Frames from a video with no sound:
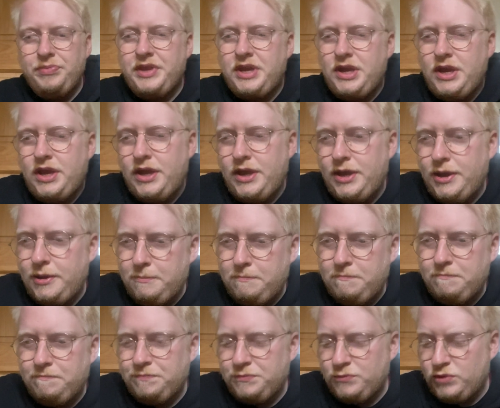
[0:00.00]
um,
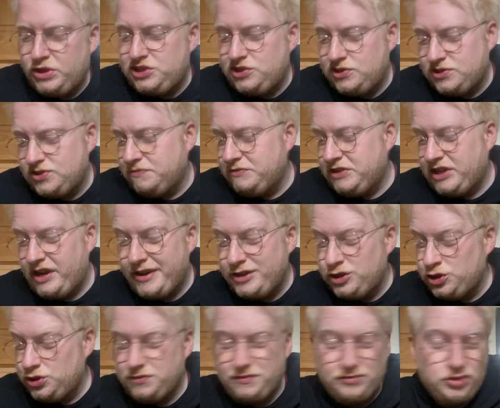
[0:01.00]
which is something that I
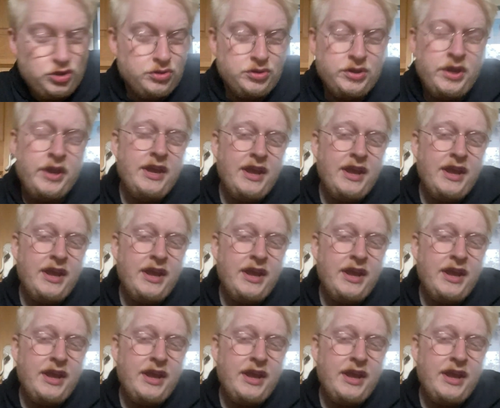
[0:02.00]
should have done